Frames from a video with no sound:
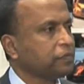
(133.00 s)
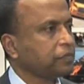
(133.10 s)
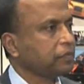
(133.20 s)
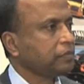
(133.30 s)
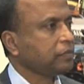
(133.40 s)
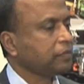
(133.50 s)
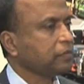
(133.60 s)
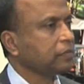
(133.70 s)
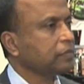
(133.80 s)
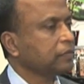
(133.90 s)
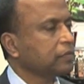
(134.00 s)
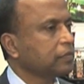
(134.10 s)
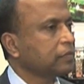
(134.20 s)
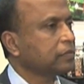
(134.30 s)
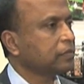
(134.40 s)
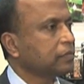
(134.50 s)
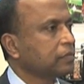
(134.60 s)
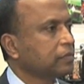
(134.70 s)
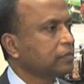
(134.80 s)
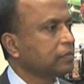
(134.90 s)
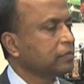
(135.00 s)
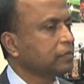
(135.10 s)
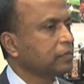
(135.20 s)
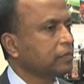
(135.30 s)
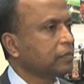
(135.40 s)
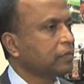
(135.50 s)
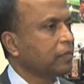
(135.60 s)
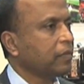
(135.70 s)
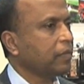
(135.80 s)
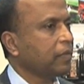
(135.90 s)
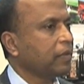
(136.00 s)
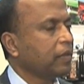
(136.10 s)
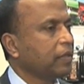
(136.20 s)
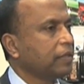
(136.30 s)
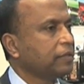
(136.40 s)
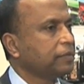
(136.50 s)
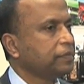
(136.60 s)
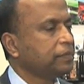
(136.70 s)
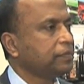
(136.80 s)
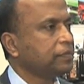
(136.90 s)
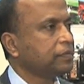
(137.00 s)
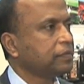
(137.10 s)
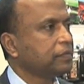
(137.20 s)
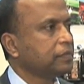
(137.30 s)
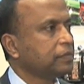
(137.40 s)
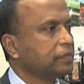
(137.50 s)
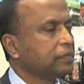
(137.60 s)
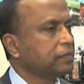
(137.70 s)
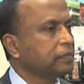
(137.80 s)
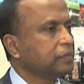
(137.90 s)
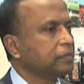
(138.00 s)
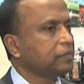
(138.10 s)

This person isn't speaking.